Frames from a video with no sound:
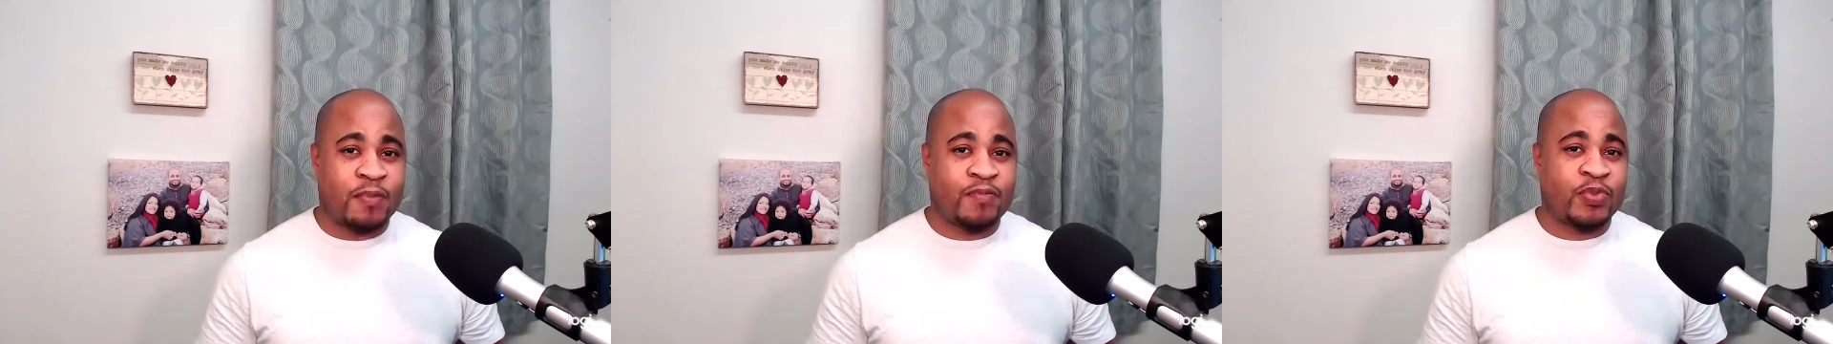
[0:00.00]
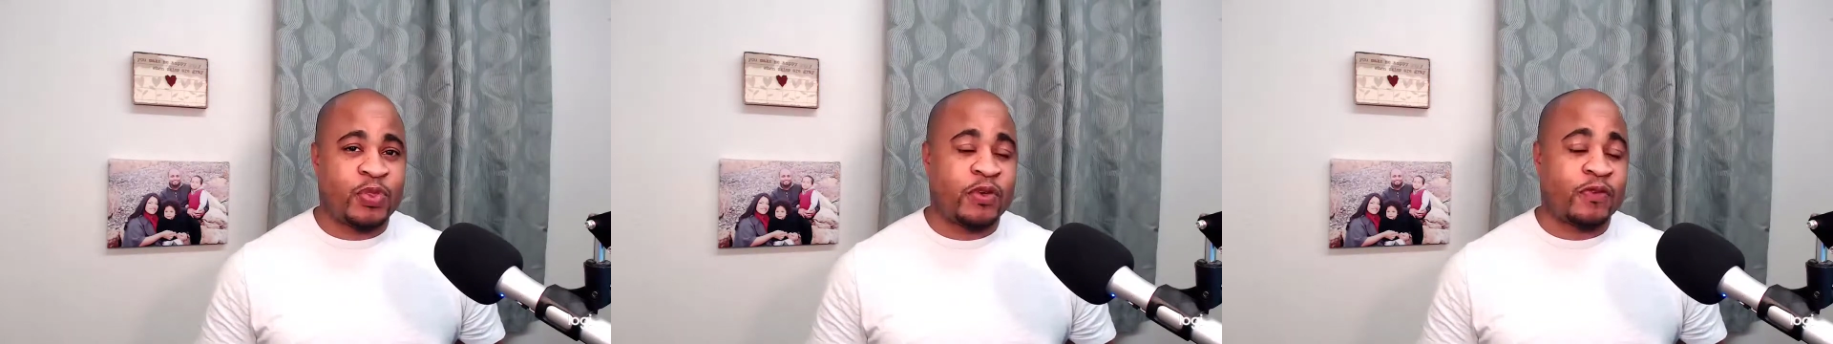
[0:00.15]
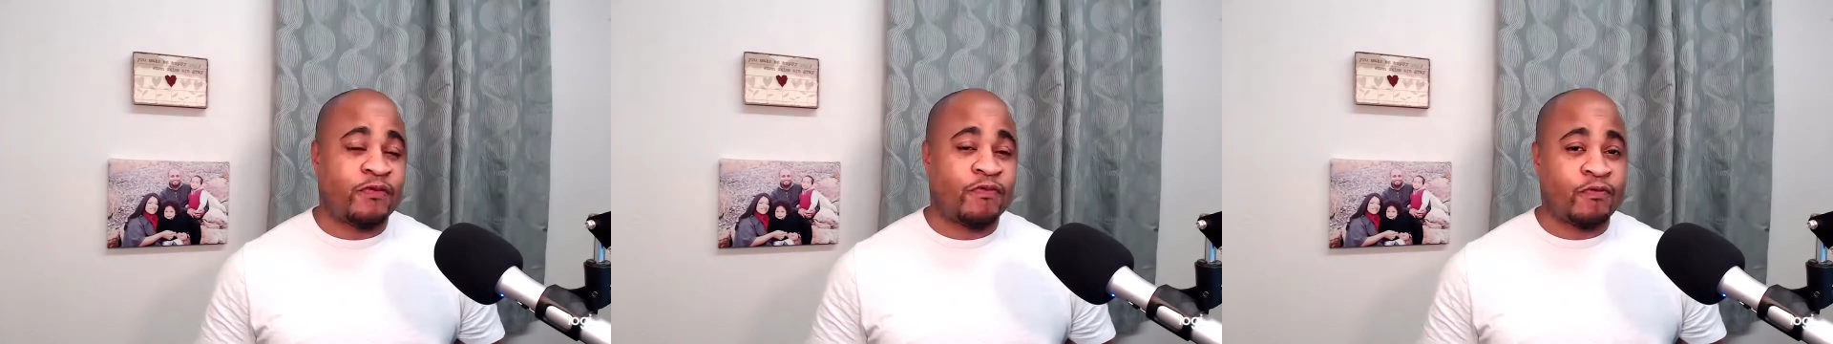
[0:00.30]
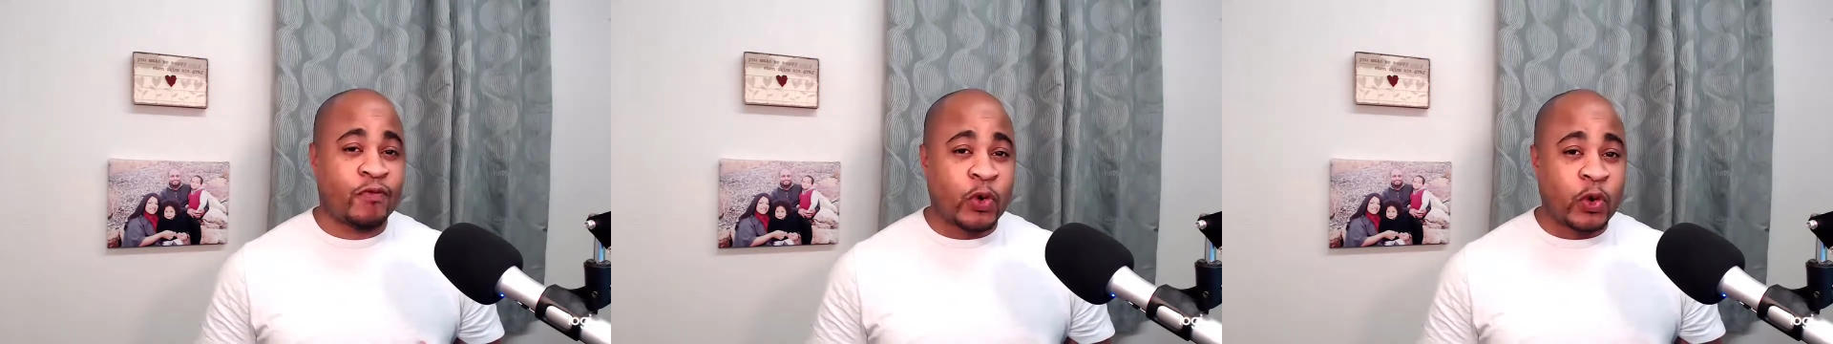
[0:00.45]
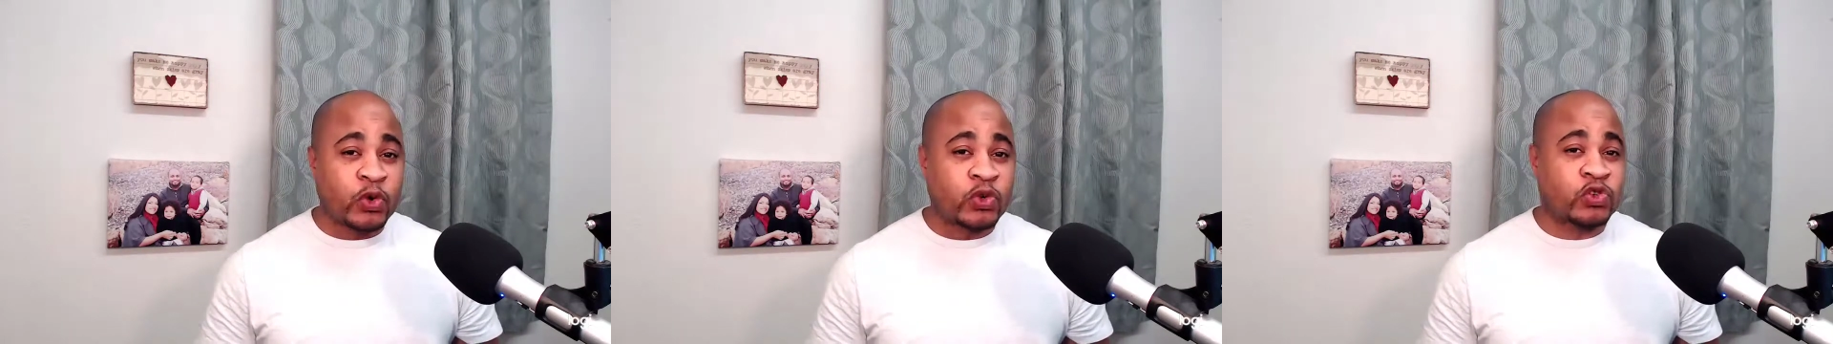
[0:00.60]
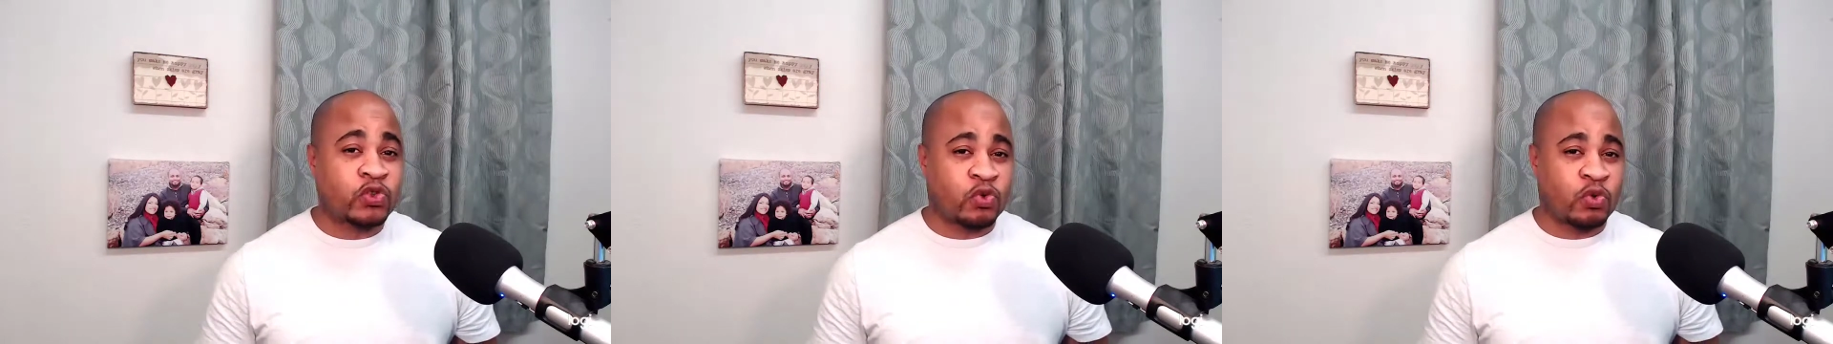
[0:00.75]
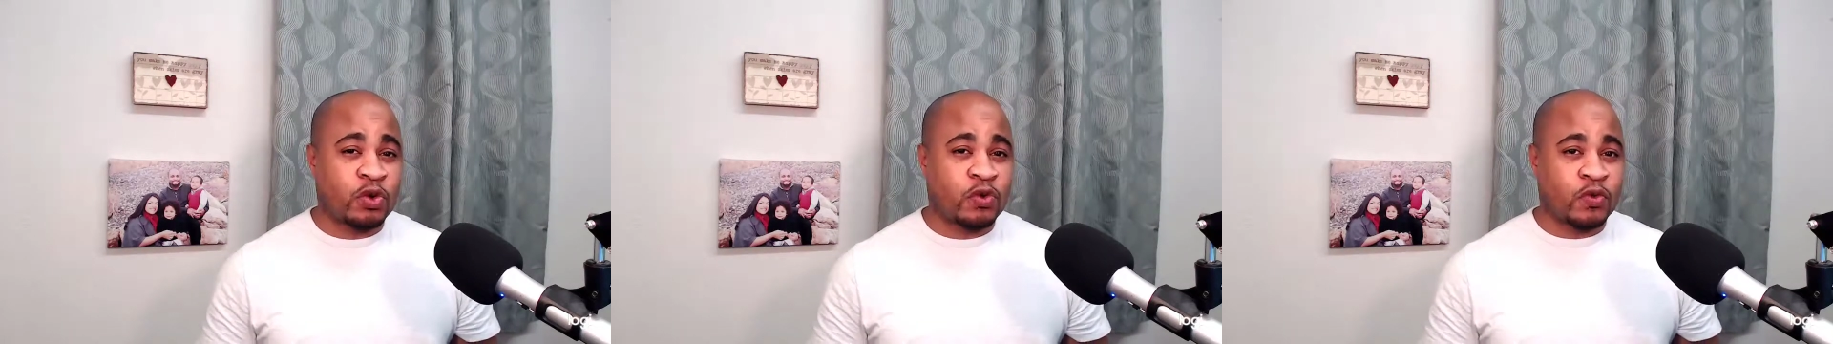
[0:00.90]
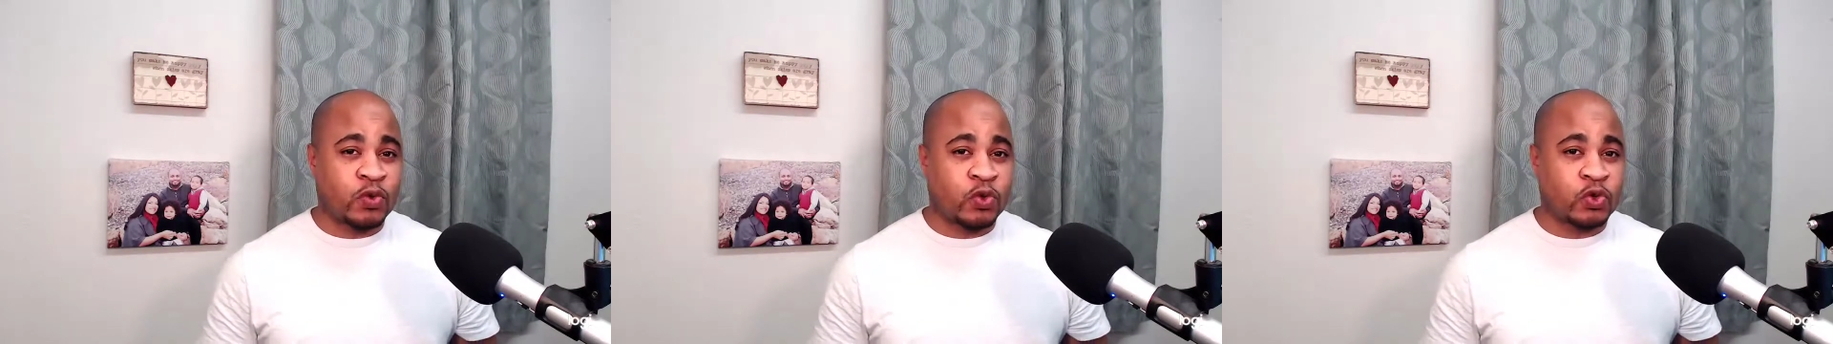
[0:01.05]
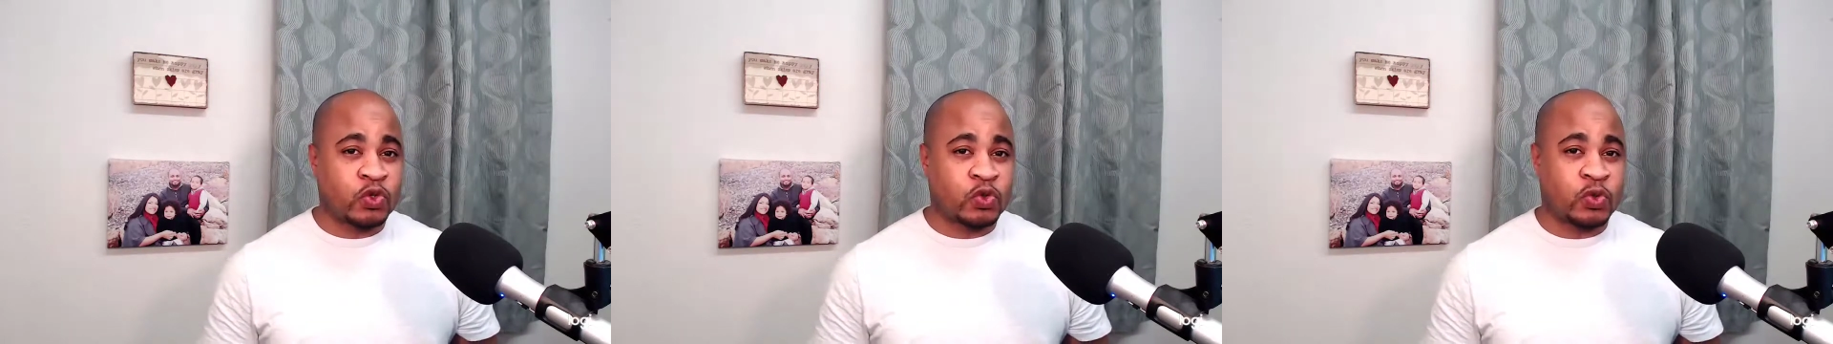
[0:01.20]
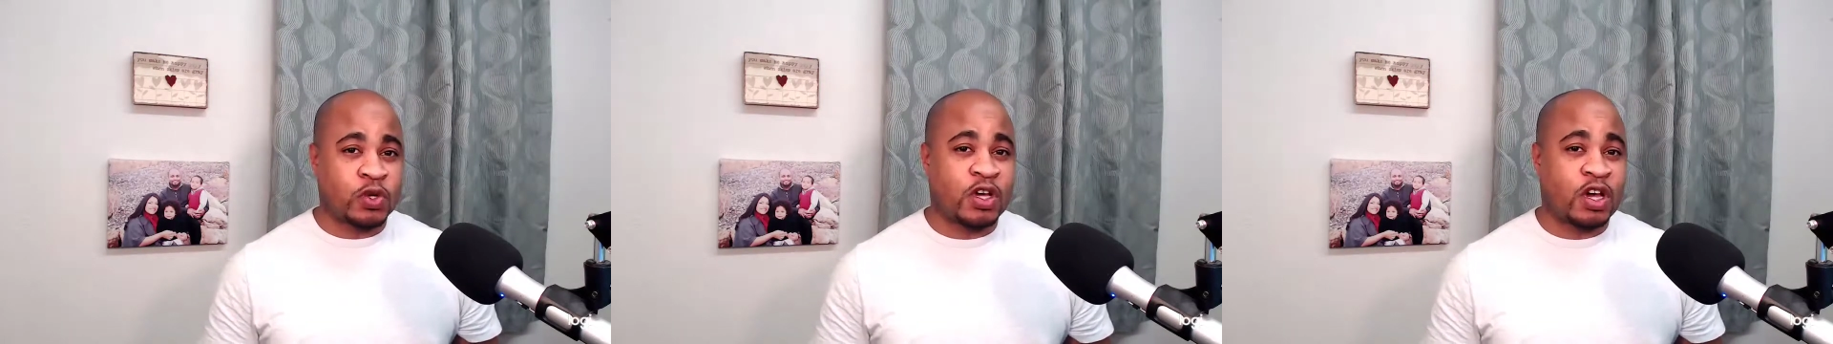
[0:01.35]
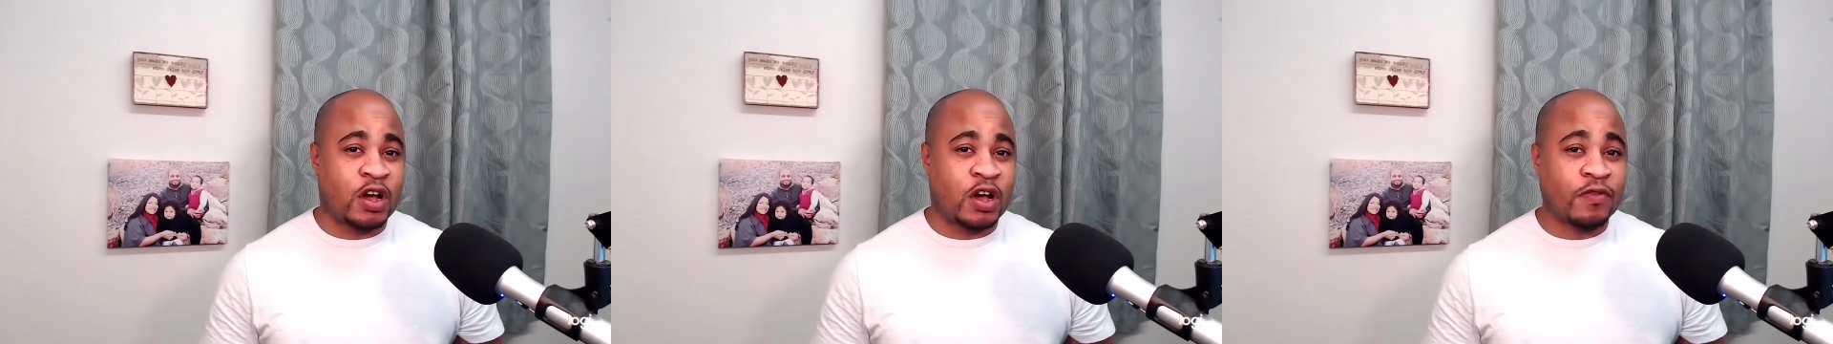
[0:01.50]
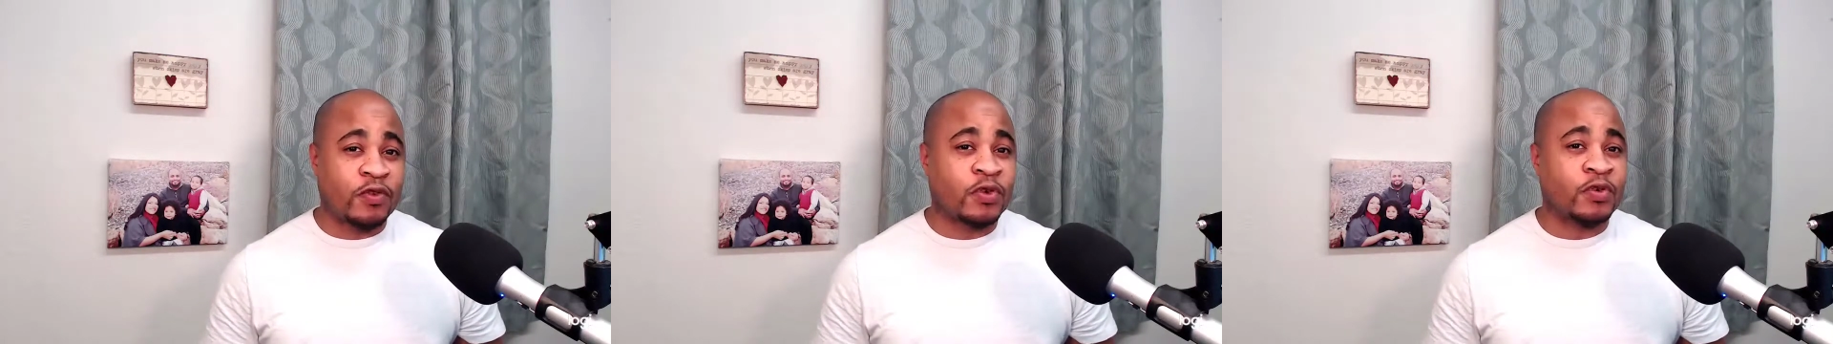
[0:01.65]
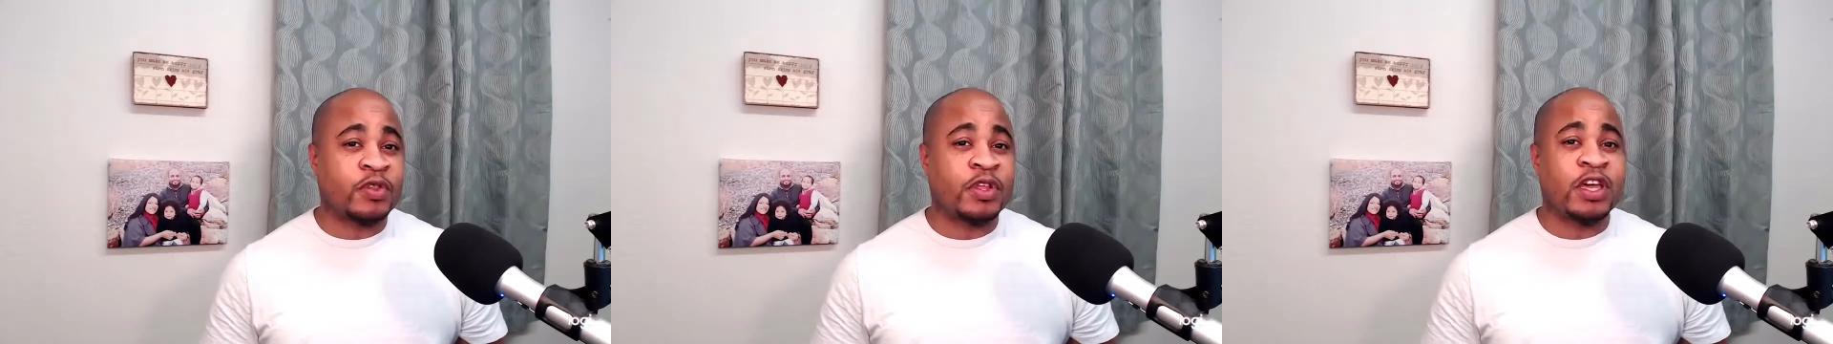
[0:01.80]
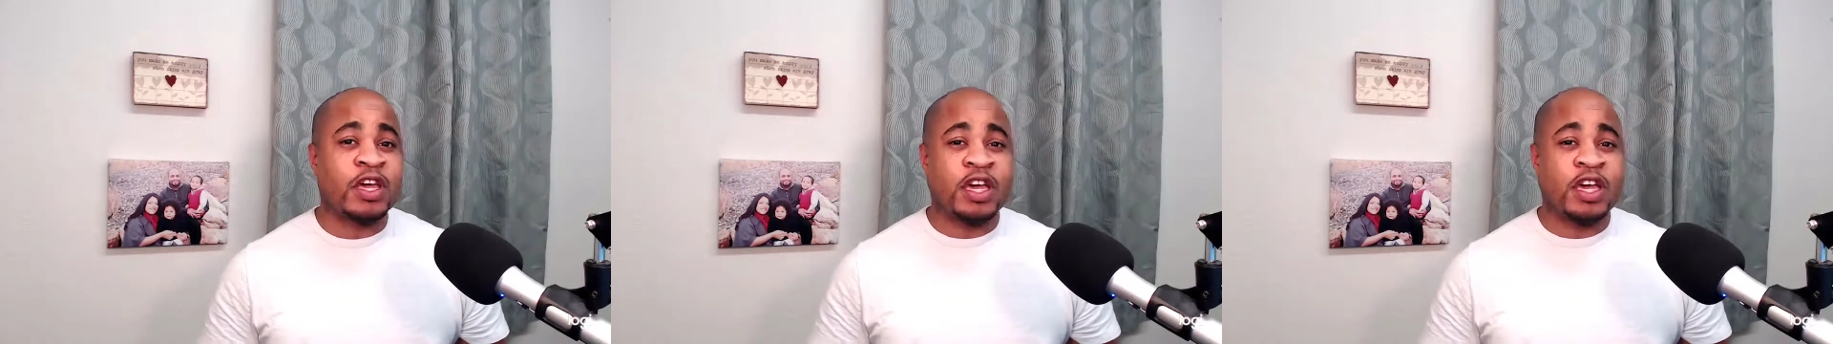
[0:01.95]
the first 3 rules we covered